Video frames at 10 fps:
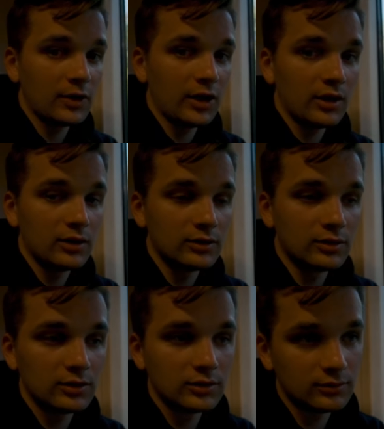and
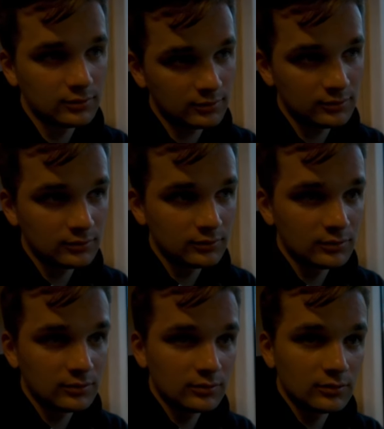
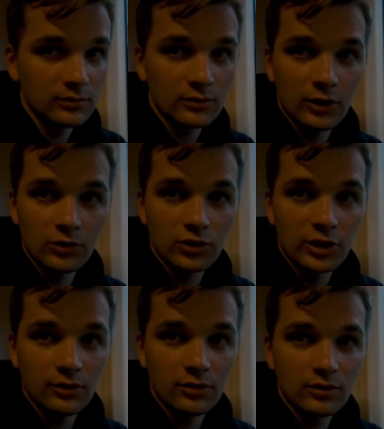I was
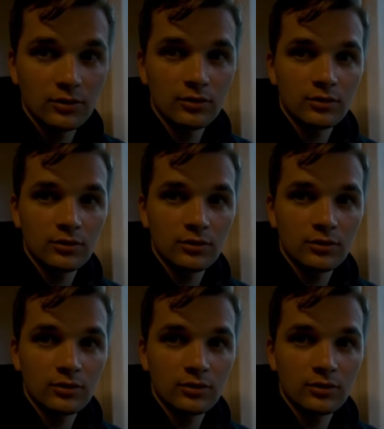driving